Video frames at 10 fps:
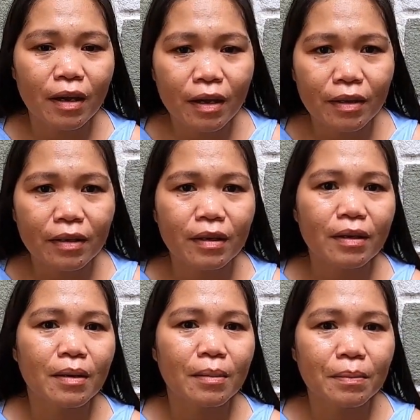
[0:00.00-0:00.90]

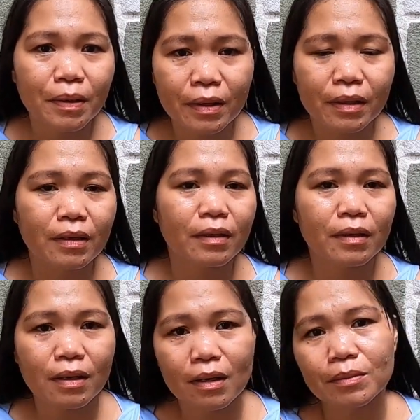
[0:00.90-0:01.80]
any body
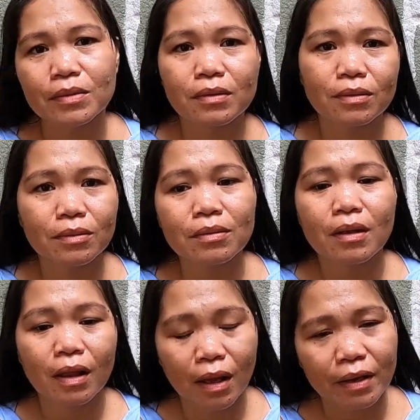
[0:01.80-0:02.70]
it comes to
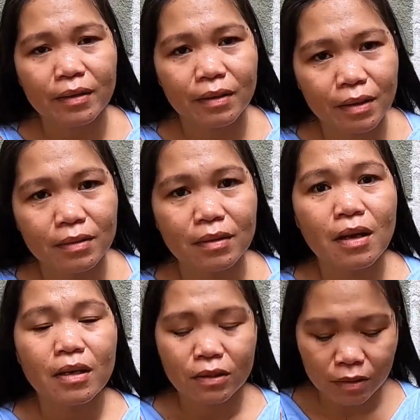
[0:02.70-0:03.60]
like this
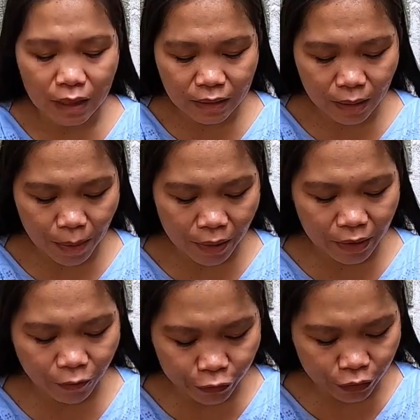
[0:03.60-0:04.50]
so that's
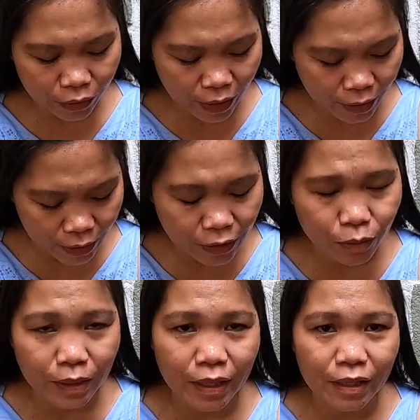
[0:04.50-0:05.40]
about it for today that's
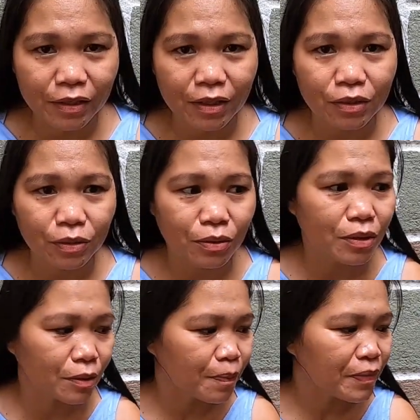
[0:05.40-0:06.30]
what i heard the
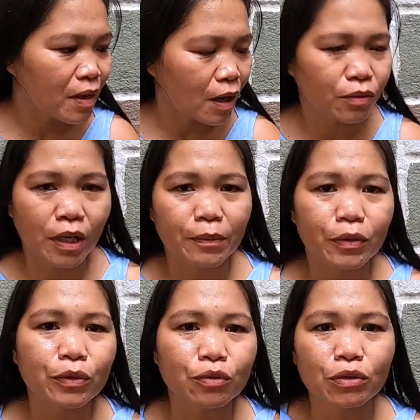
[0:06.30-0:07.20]
news actually i
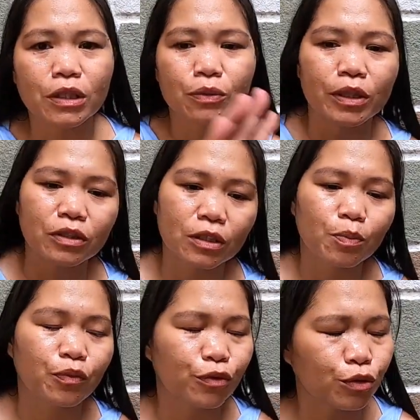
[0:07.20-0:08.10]
don't really watch
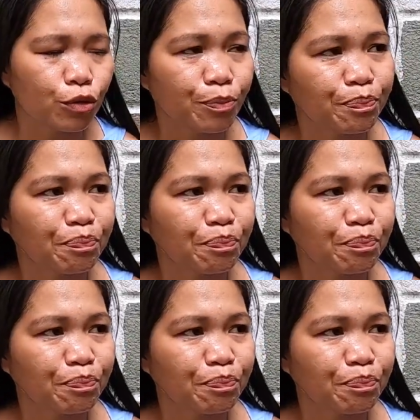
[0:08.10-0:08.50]
it full